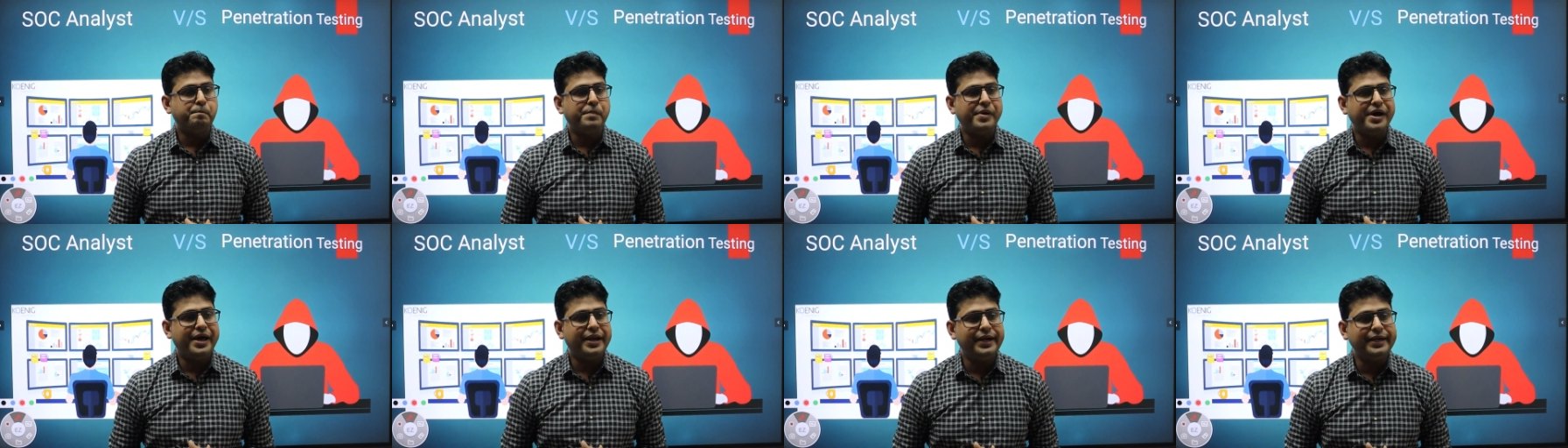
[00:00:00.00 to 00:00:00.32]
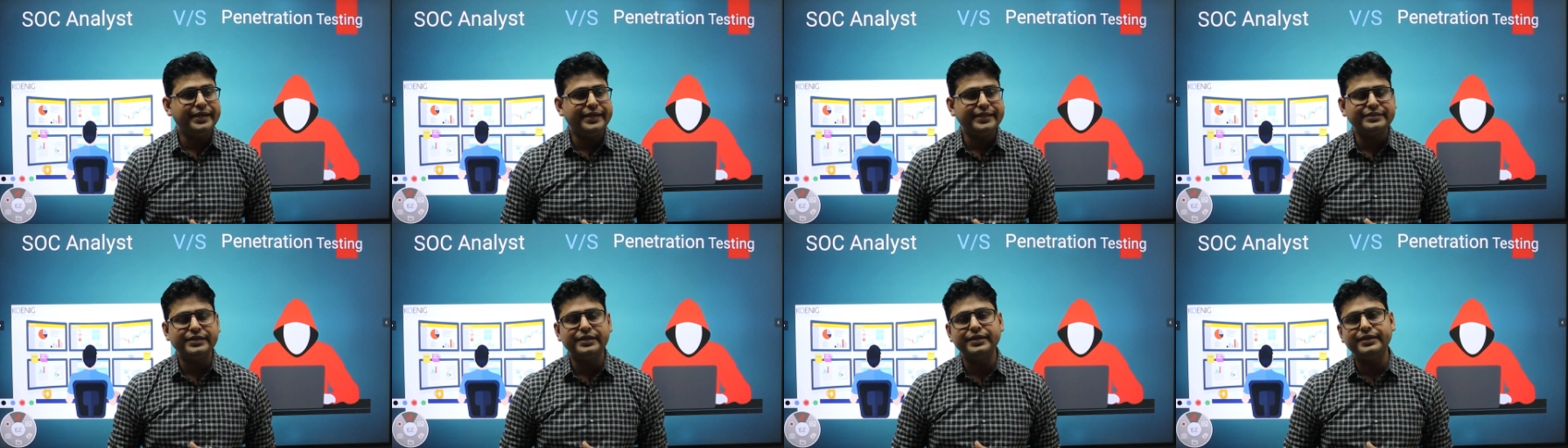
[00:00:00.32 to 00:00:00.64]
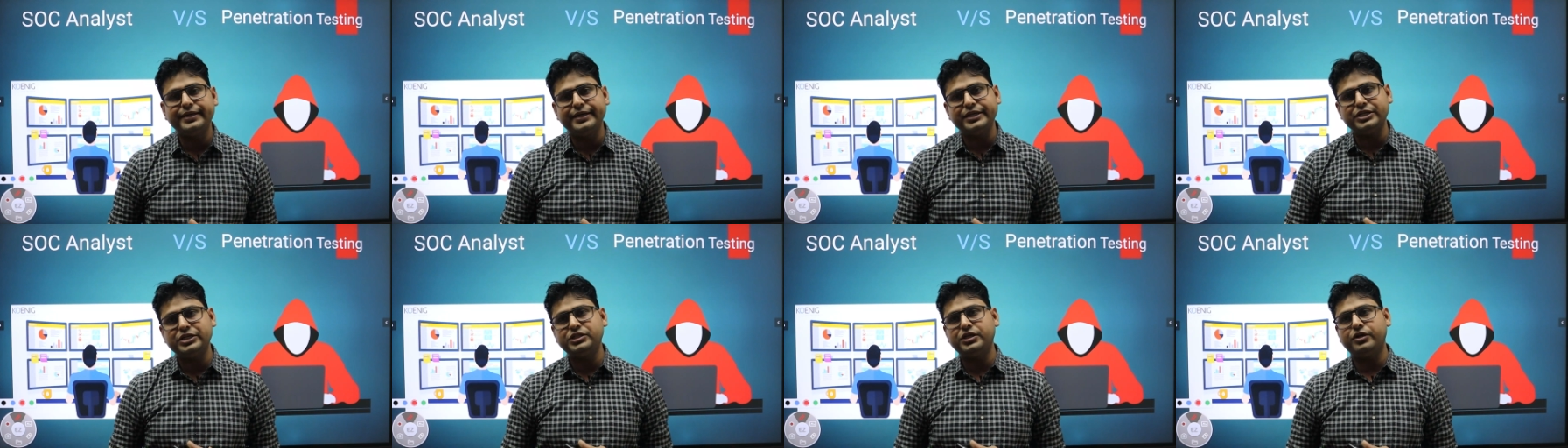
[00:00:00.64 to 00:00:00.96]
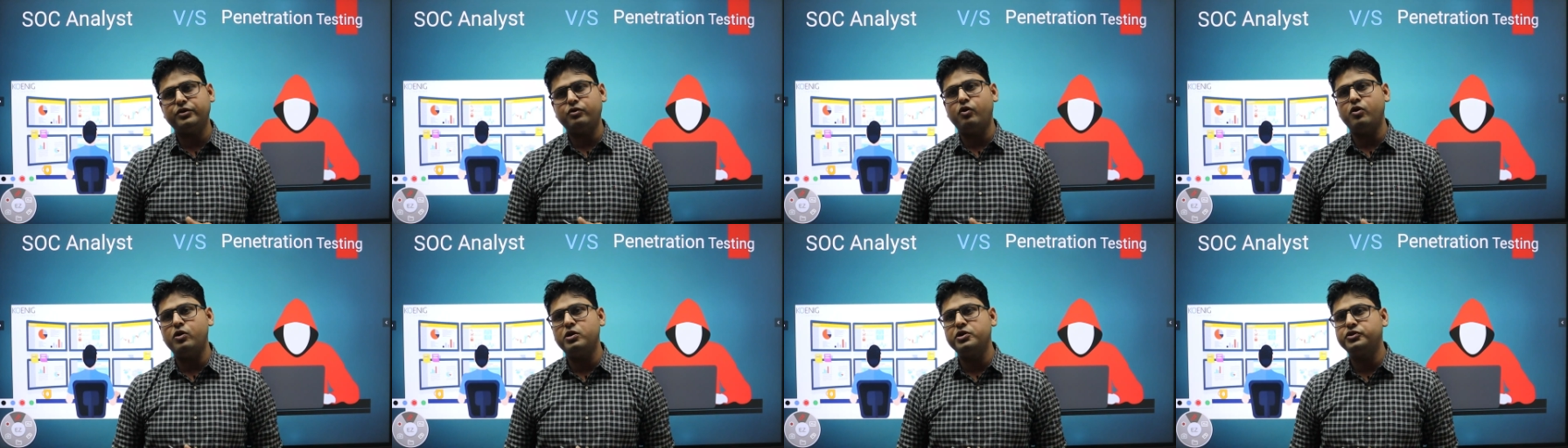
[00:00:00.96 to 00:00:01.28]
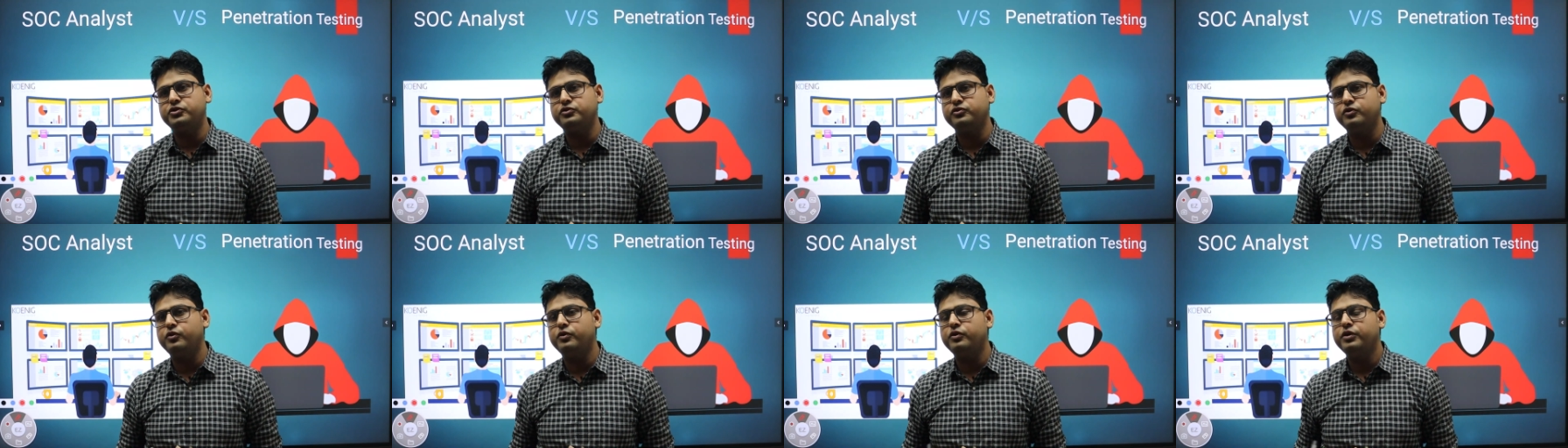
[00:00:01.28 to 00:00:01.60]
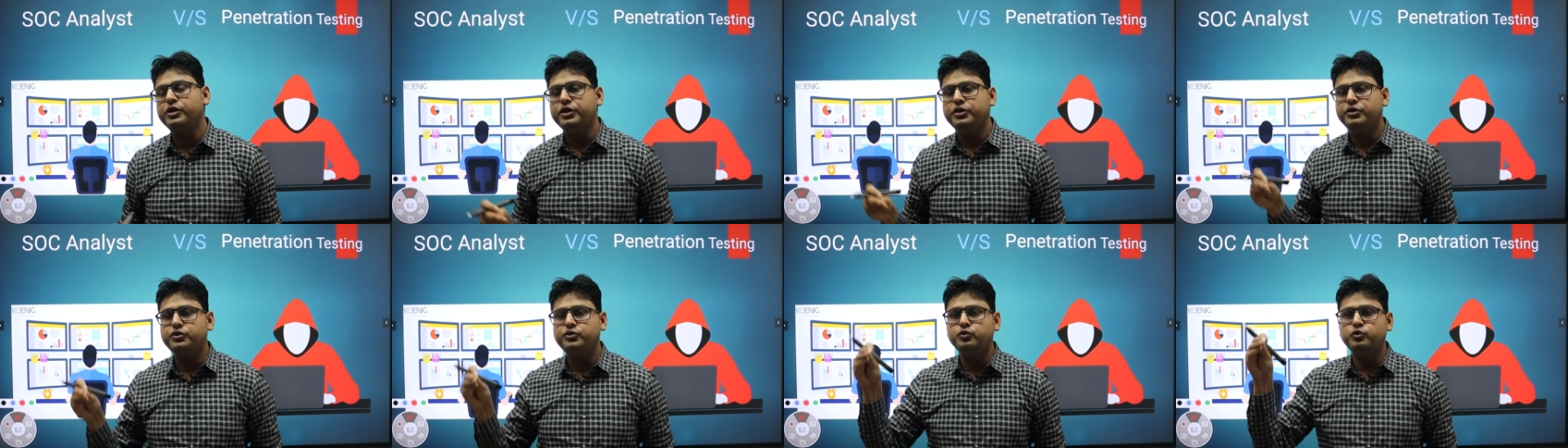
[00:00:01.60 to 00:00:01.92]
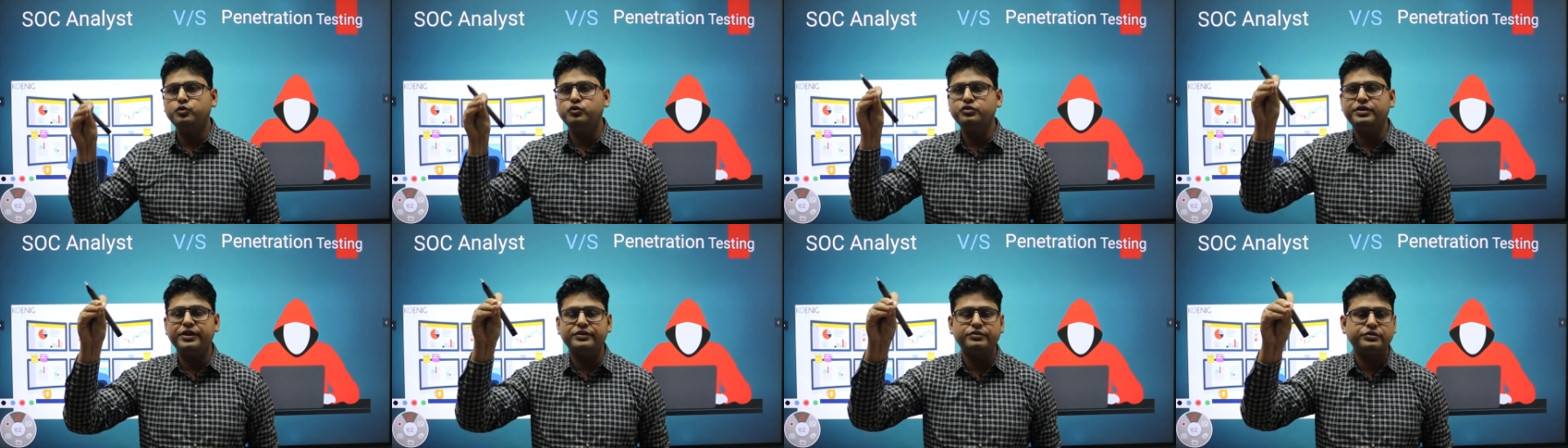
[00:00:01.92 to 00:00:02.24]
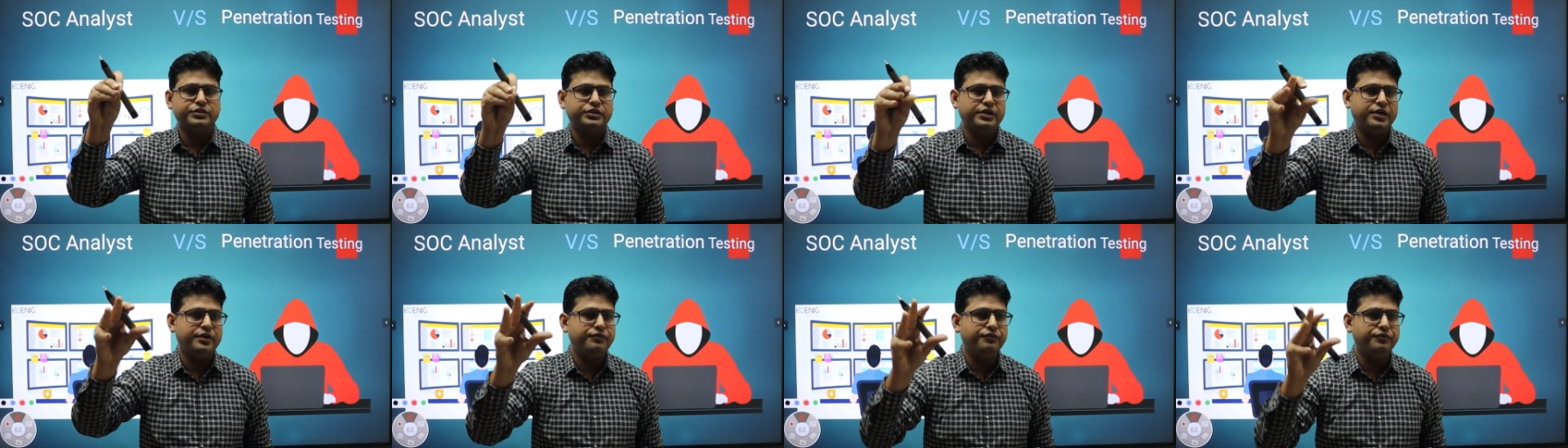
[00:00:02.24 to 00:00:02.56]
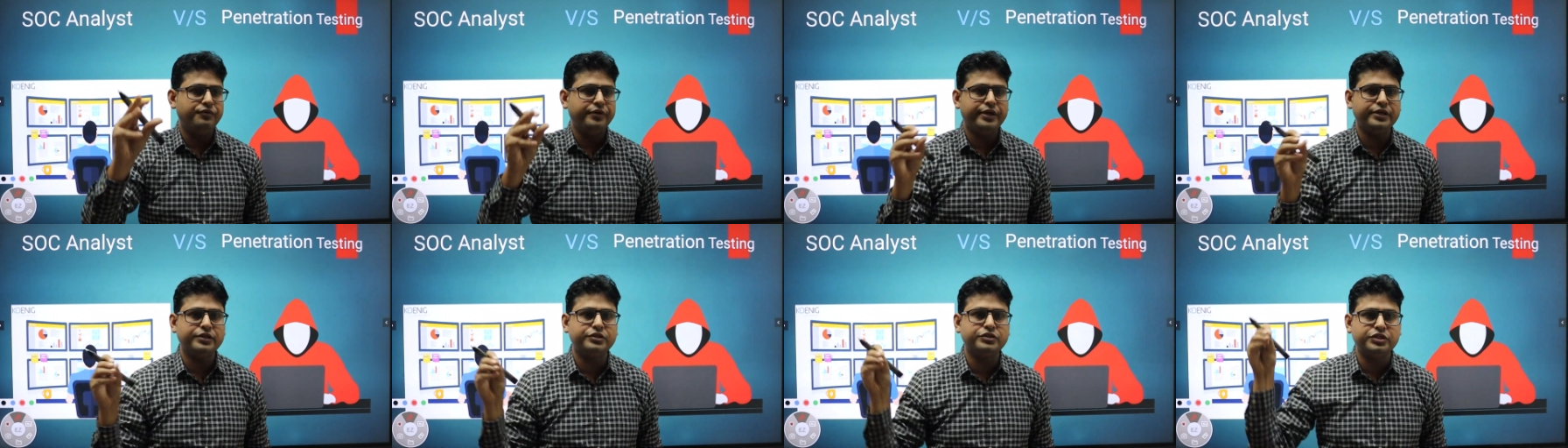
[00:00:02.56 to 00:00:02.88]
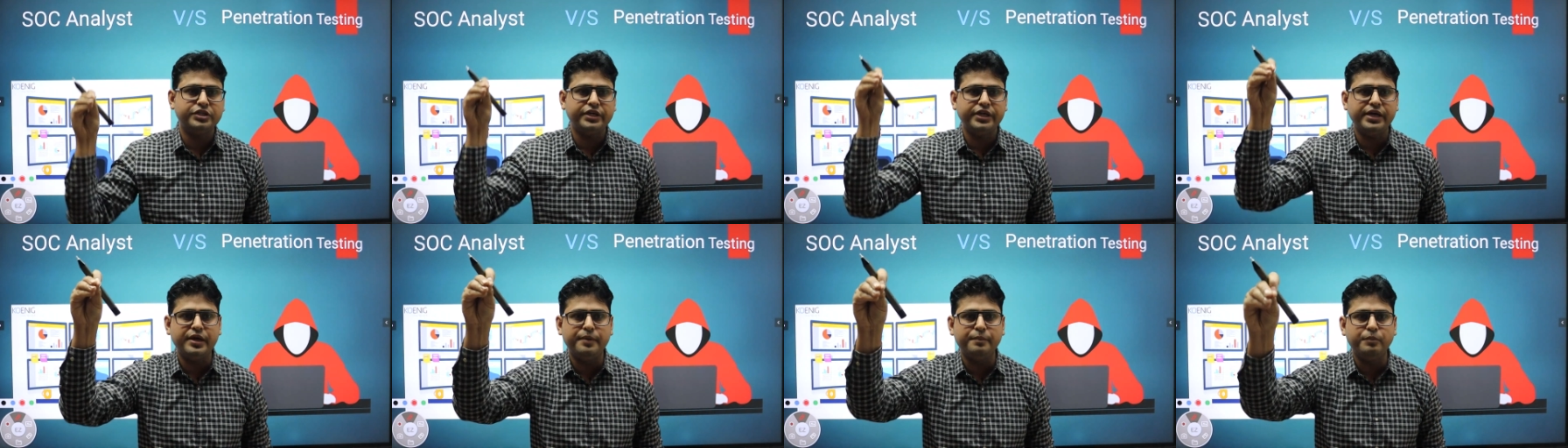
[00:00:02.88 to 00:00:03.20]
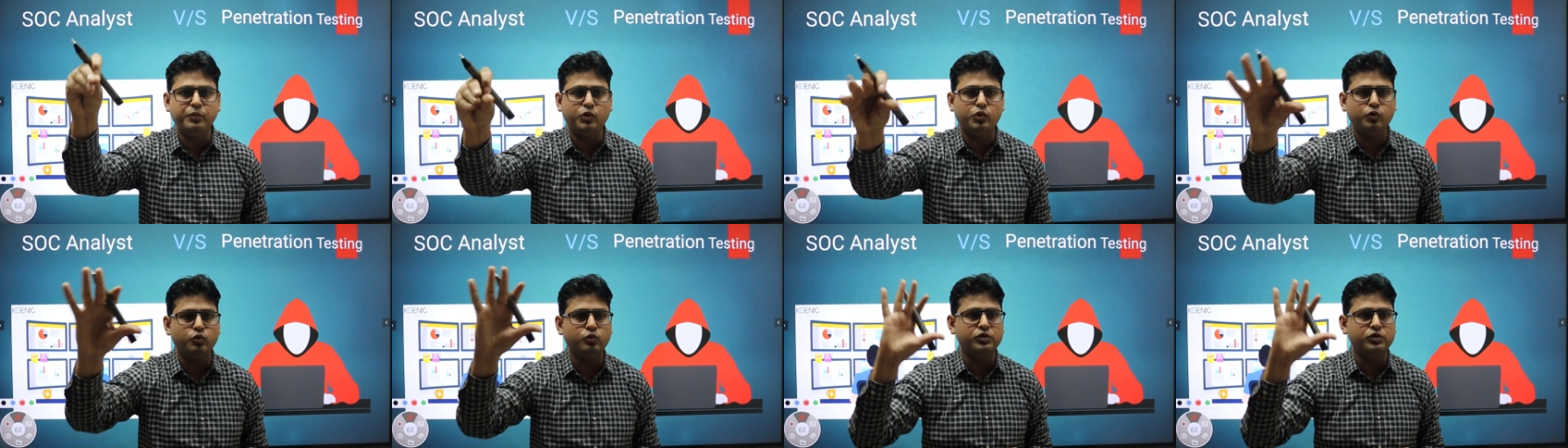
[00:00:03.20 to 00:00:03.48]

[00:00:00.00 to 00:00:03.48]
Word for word: penetration tester also use the same way same